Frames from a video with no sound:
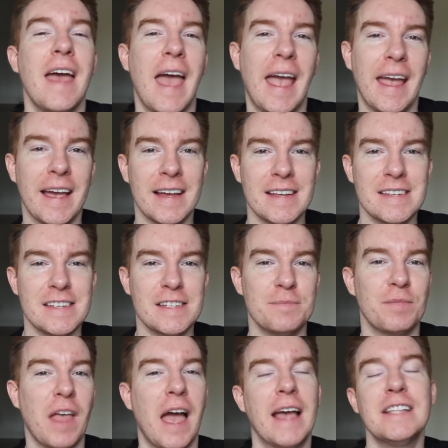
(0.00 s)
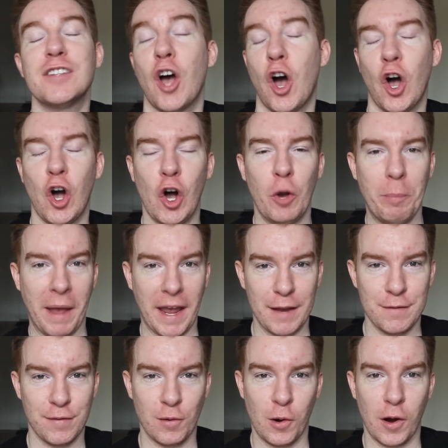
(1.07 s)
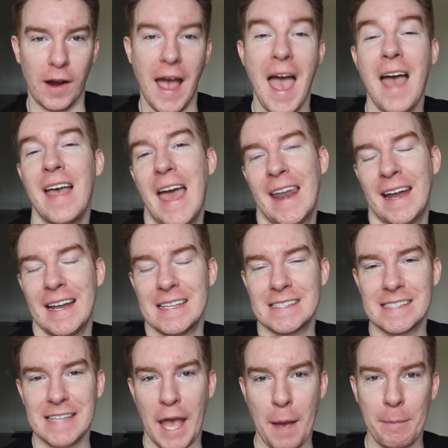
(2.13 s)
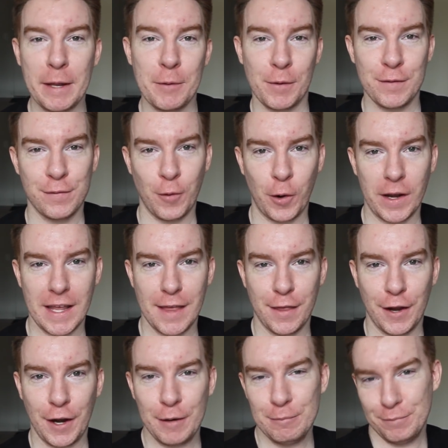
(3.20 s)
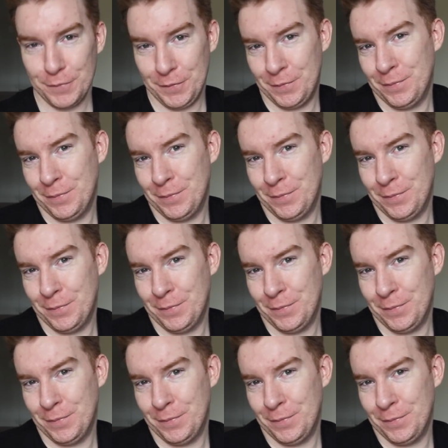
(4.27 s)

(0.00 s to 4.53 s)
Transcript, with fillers: and it's all paid for, and I didn't scam anyone for it either.